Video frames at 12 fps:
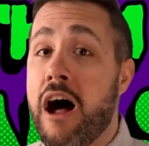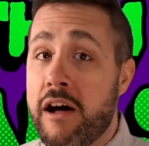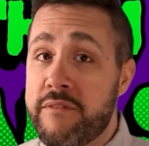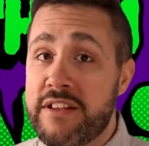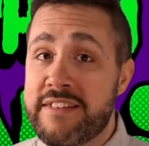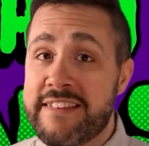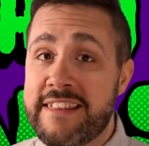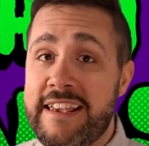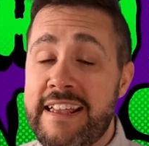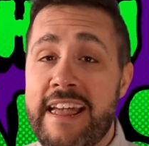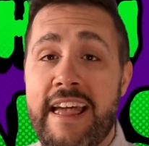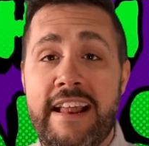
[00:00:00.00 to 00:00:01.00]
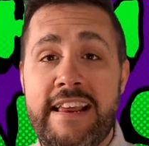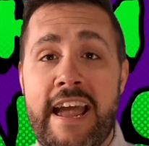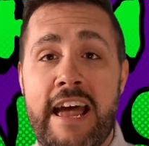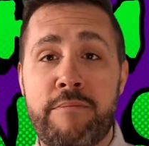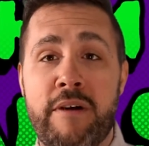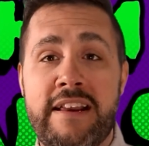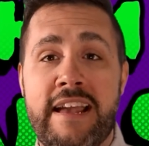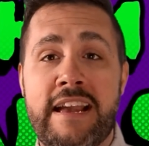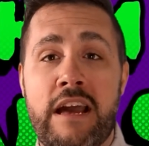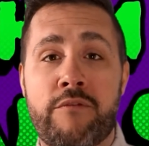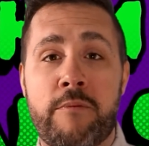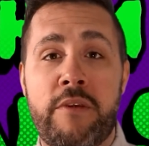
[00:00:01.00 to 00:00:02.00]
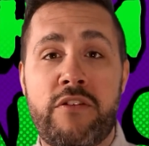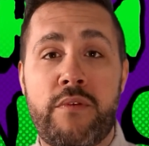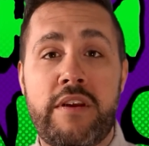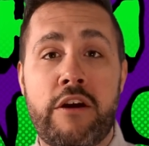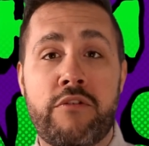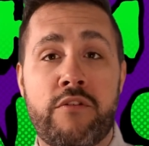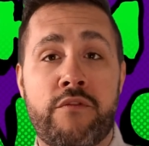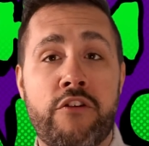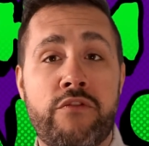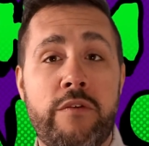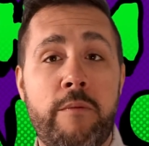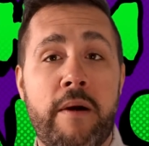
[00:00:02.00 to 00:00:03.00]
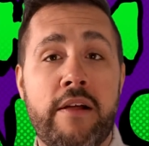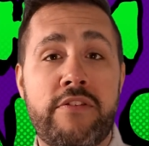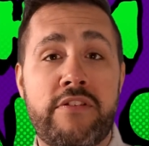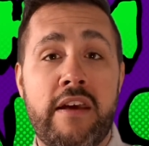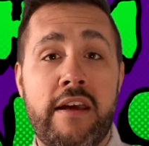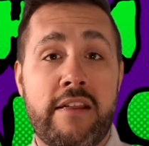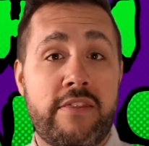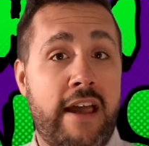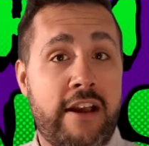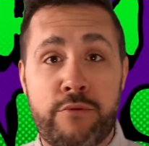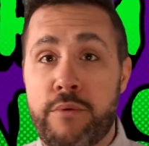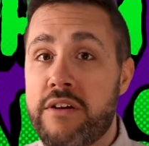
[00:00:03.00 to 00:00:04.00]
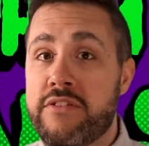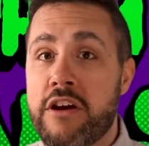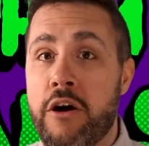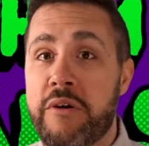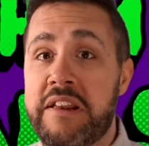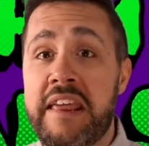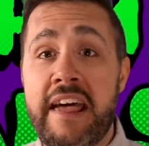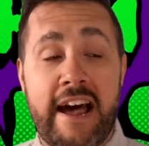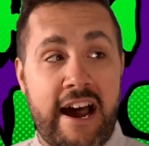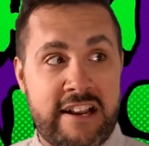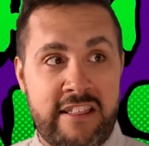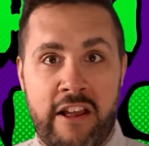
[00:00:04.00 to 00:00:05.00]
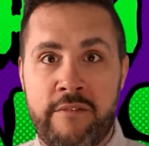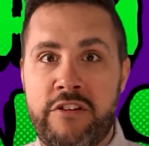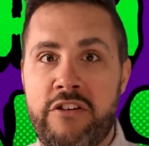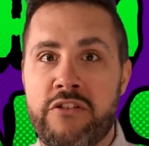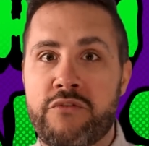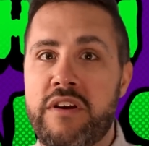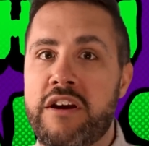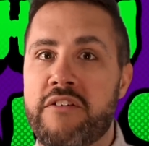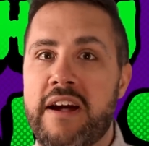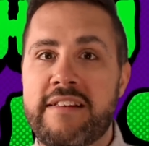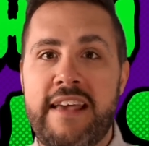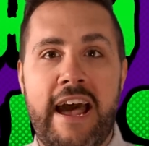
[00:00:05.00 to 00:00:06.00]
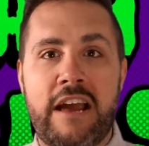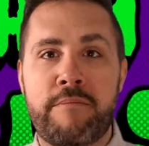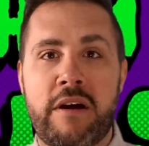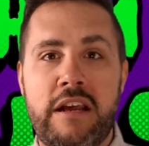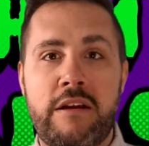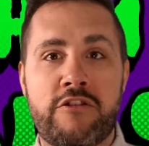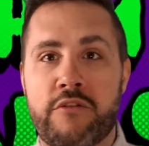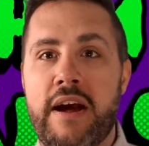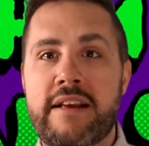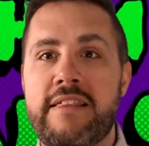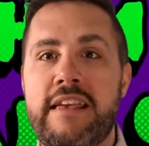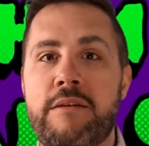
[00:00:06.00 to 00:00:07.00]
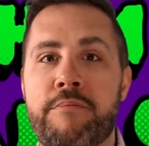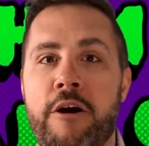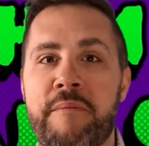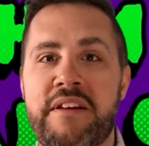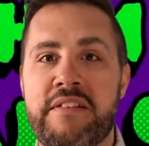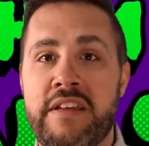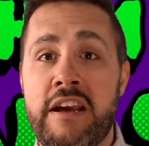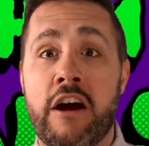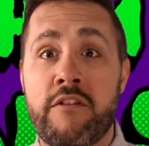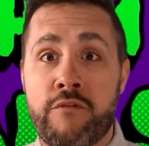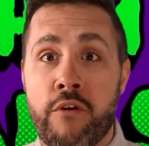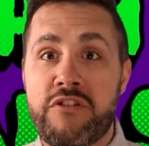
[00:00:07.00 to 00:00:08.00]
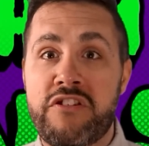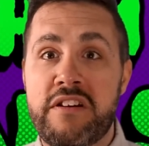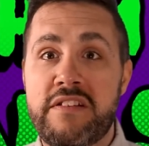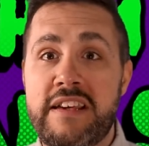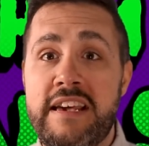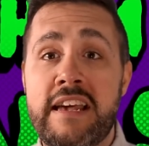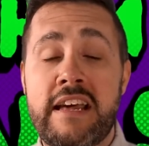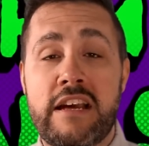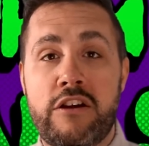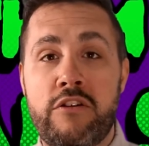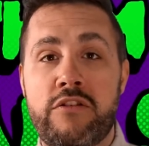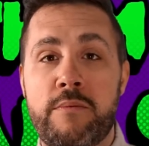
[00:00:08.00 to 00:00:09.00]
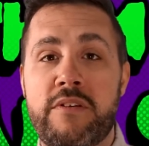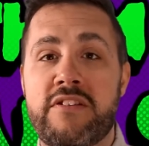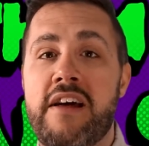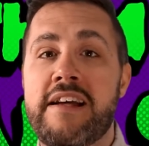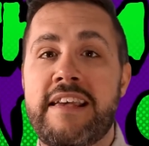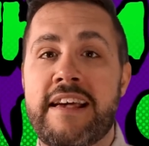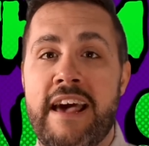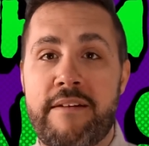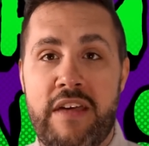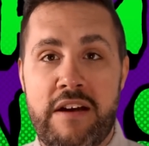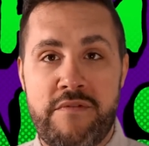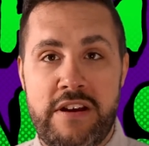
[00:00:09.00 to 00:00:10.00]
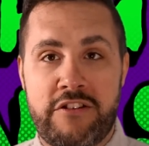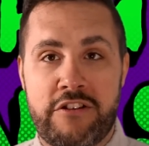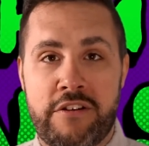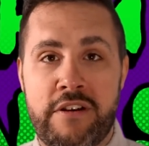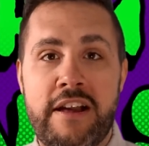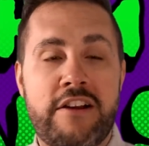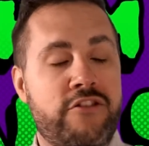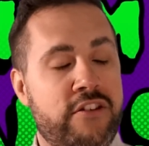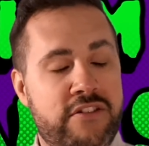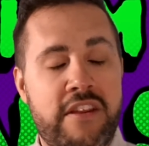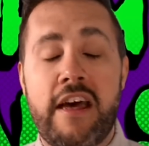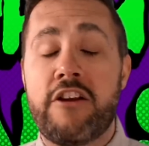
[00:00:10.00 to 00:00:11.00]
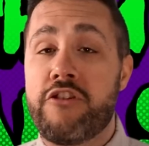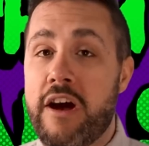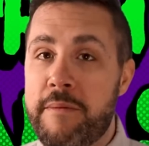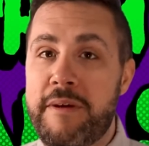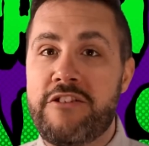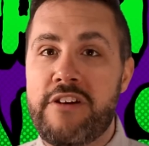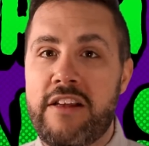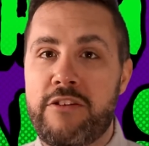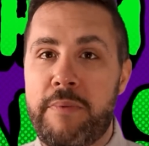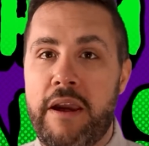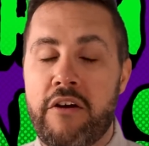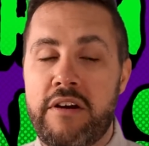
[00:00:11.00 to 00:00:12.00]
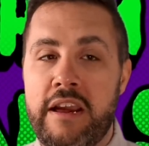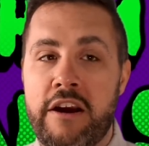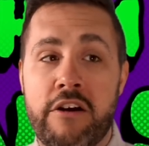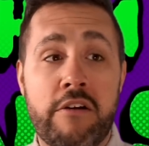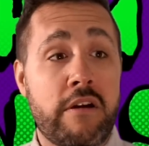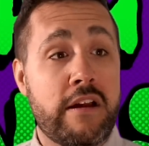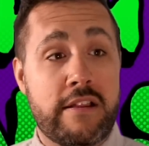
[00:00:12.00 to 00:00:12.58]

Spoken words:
Obviously, any ad money I get from this video in the first few months, that's where it's going. I'd love to just redirect ad money directly and permanently. Unfortunately, YouTube does not yet have that feature. Just trying to be transparent here.